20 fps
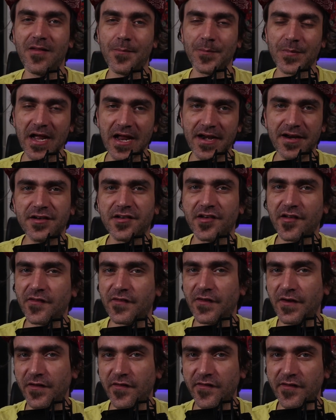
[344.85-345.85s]
I'm kind of just
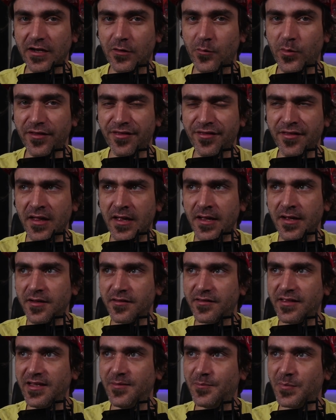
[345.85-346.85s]
going to stick with
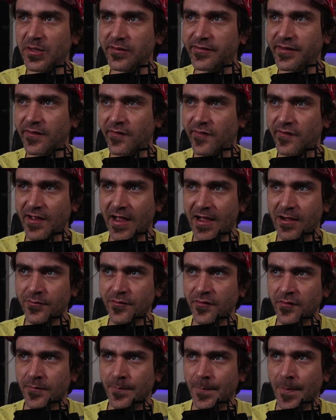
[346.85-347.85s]
the built-in
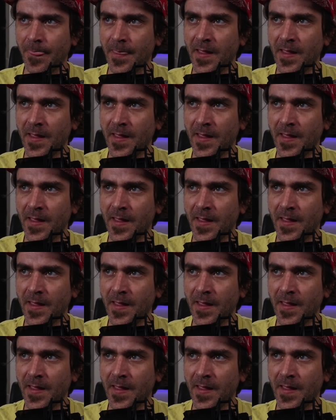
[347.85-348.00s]
sounds.